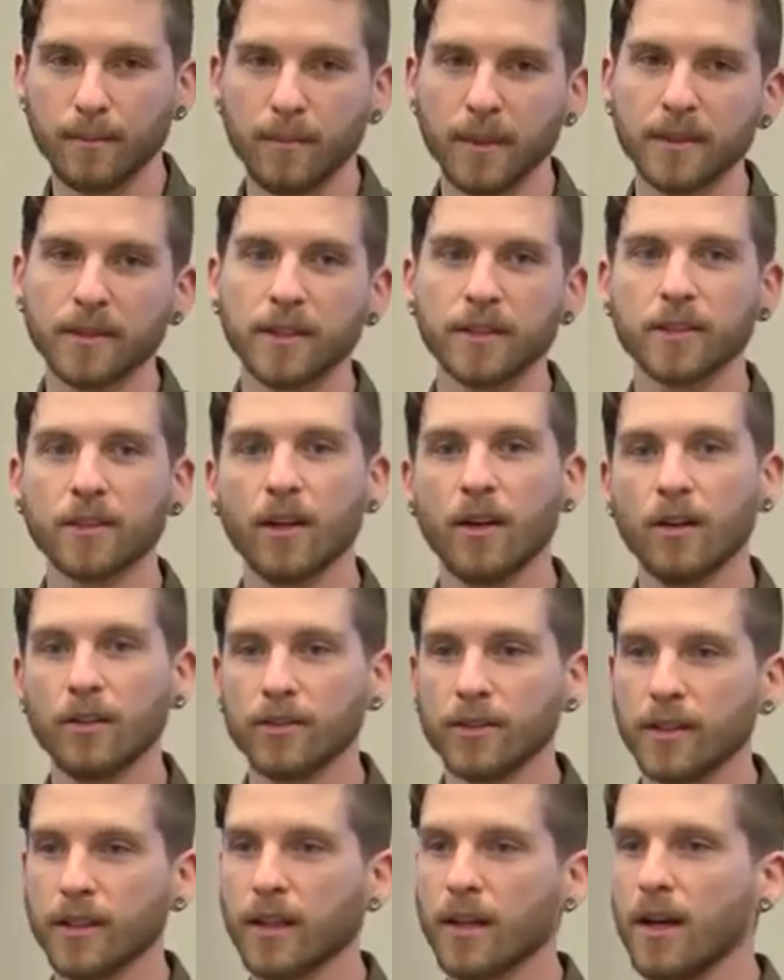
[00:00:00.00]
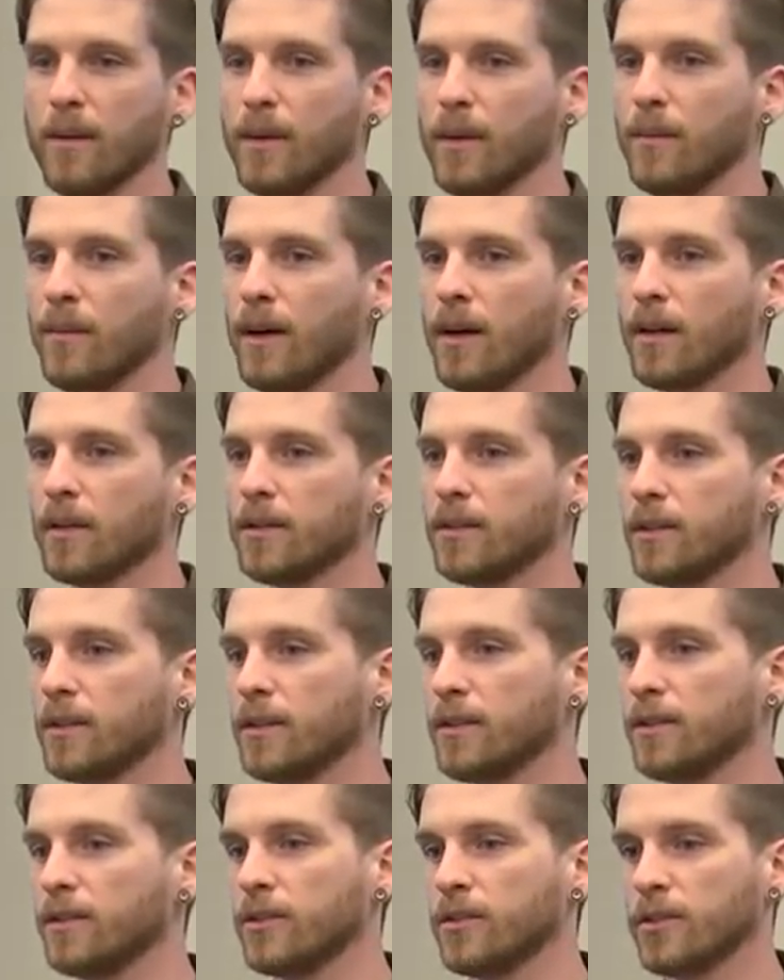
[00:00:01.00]
business cards that come in
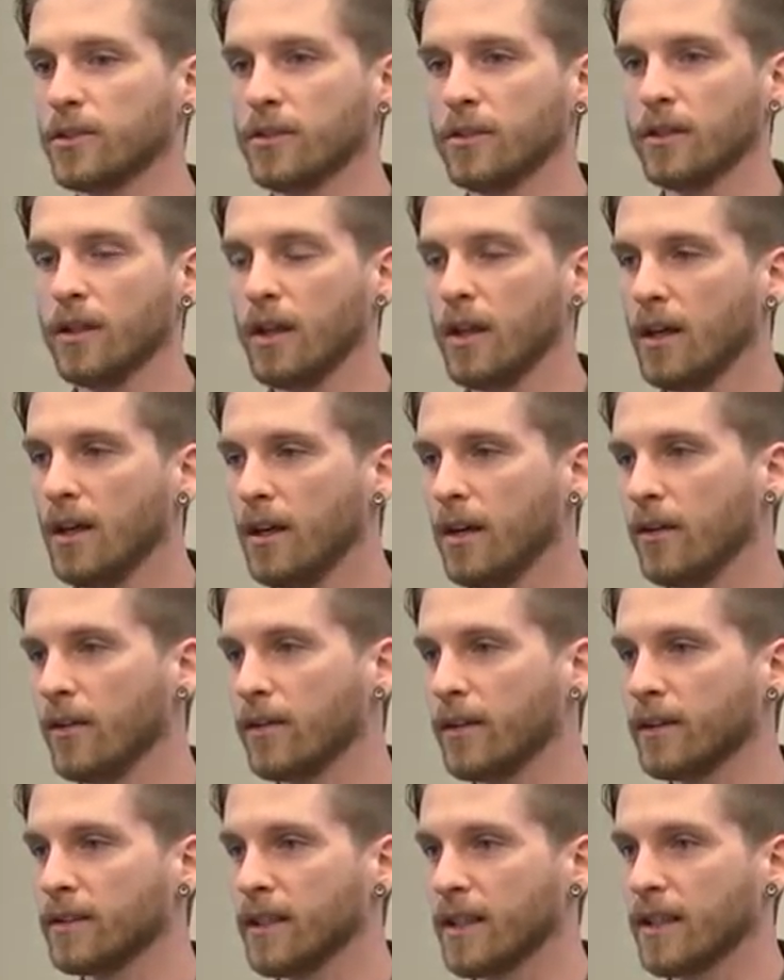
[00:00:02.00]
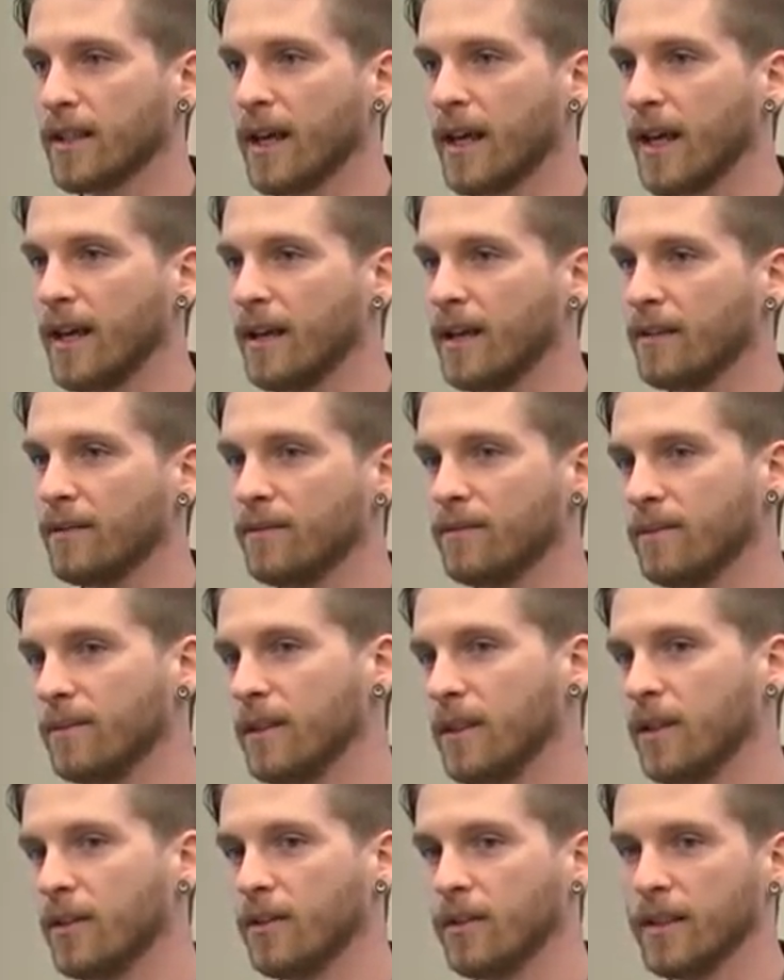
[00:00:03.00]
boxes or you know things like that. And
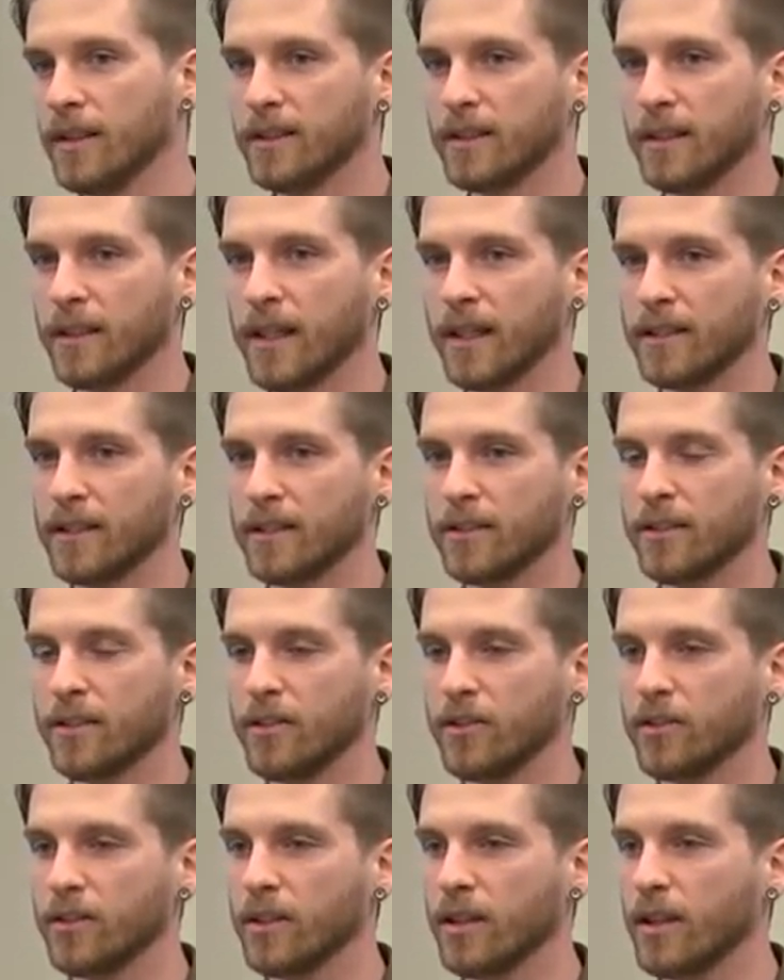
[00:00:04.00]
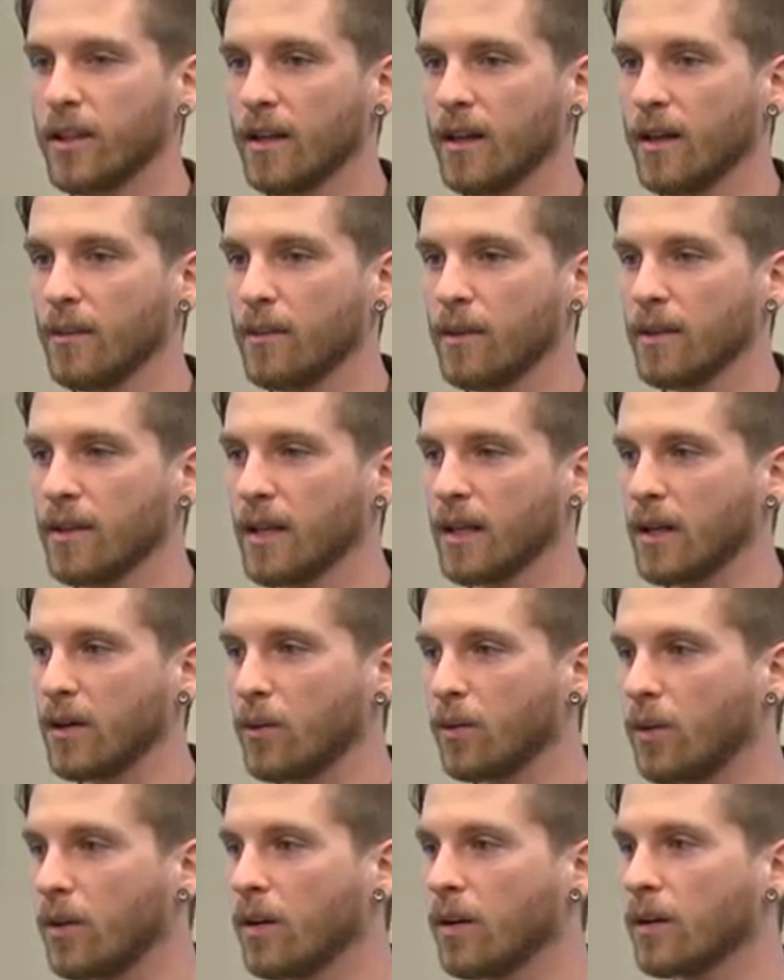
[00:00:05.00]
you know it's a nice excuse to get up and take a
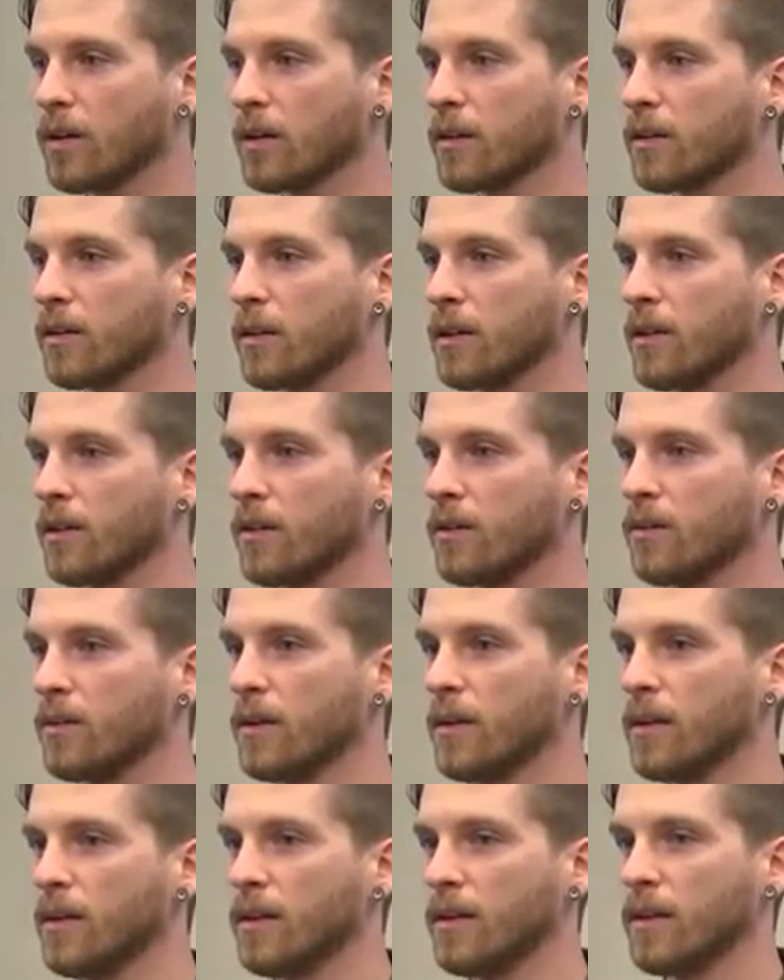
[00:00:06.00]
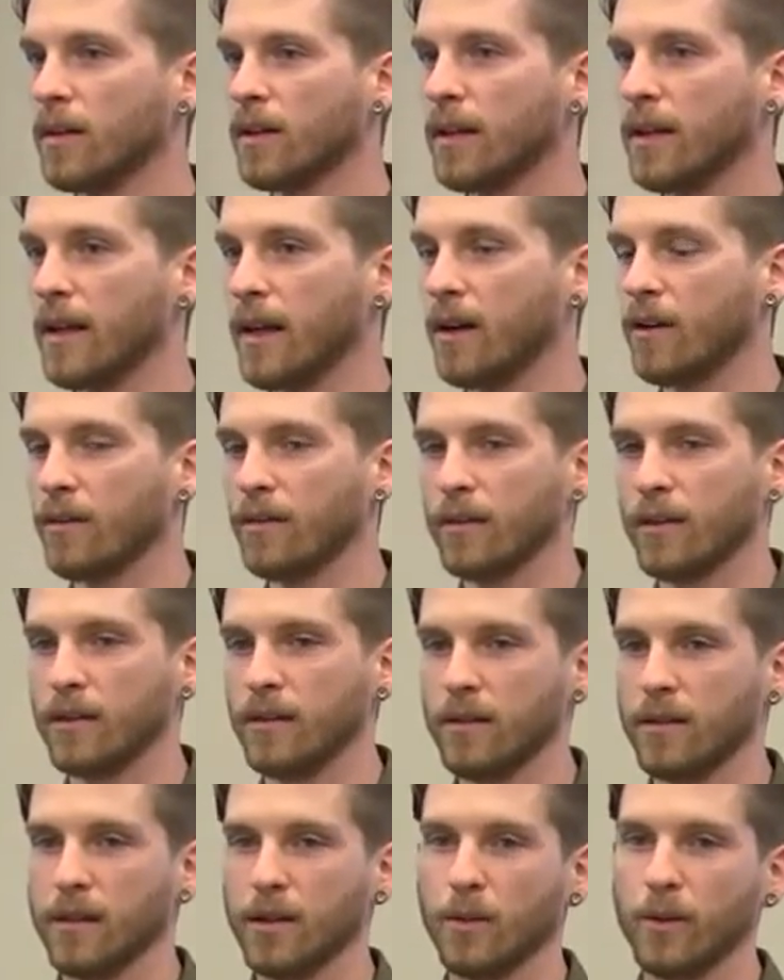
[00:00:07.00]
walk, you know, get out and
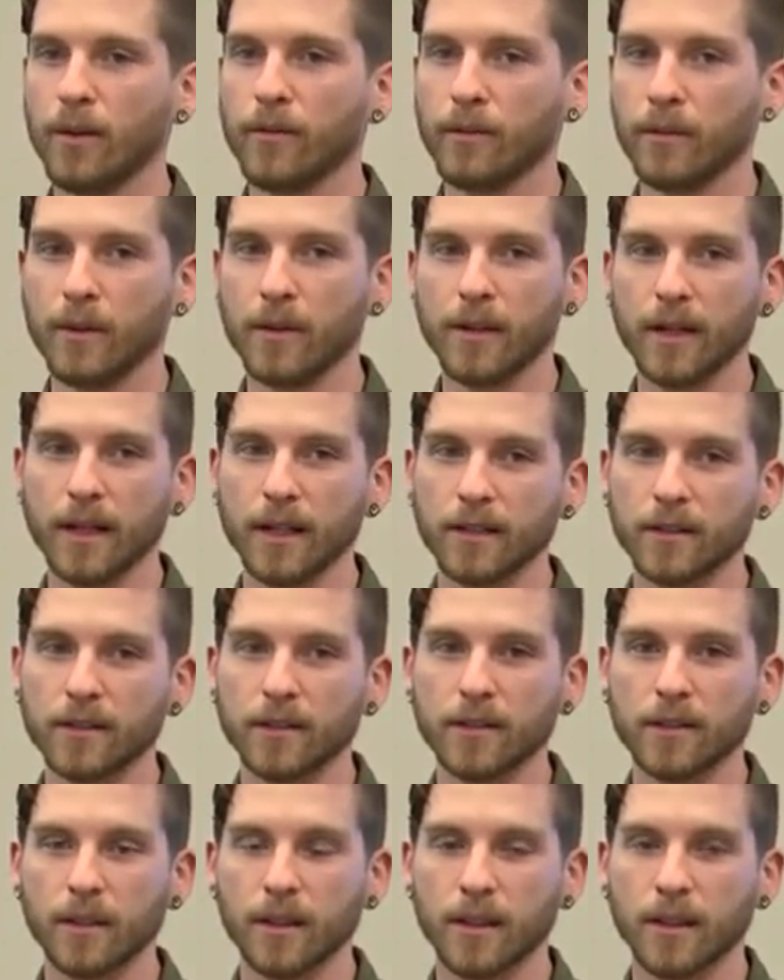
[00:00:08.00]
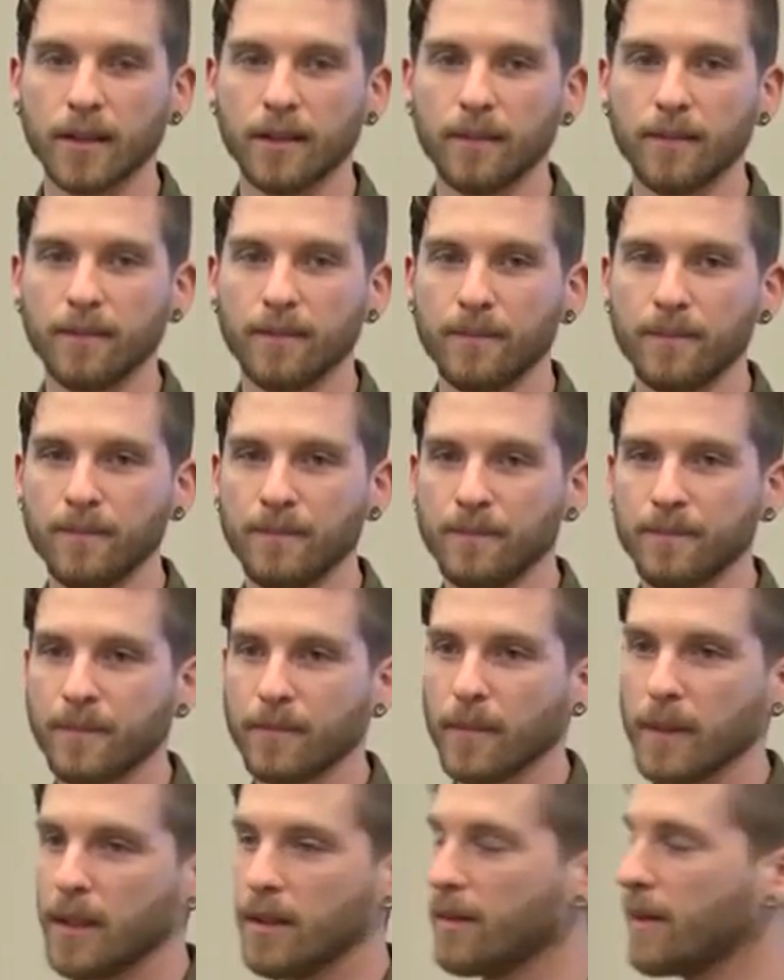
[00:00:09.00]
get away from your desk. Um,
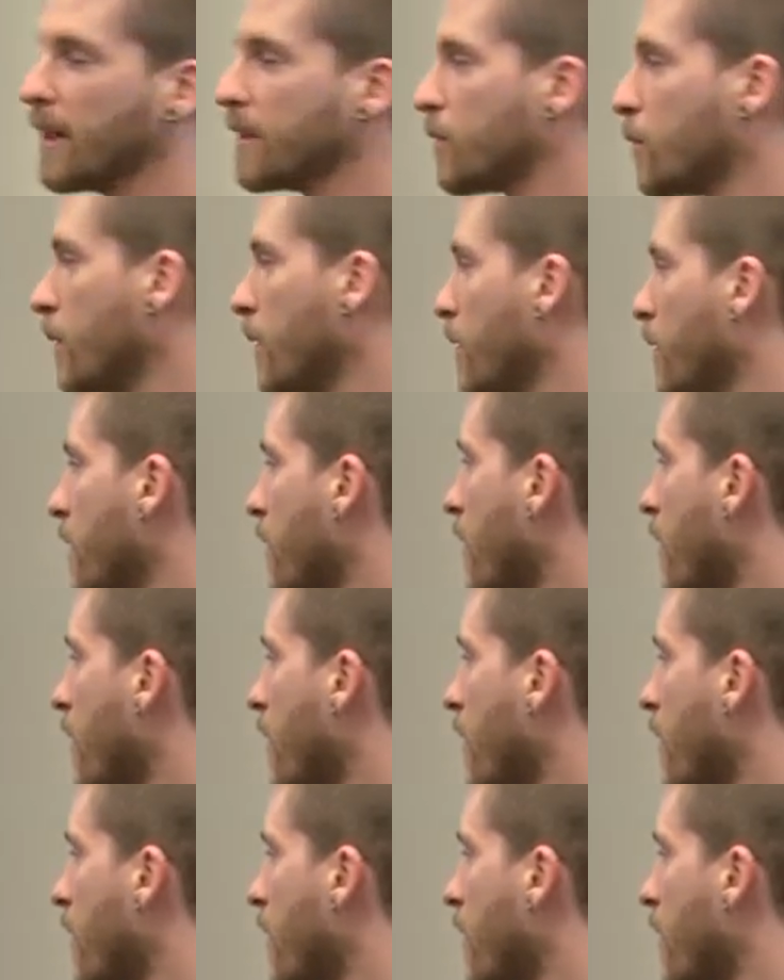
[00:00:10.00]
but that's where your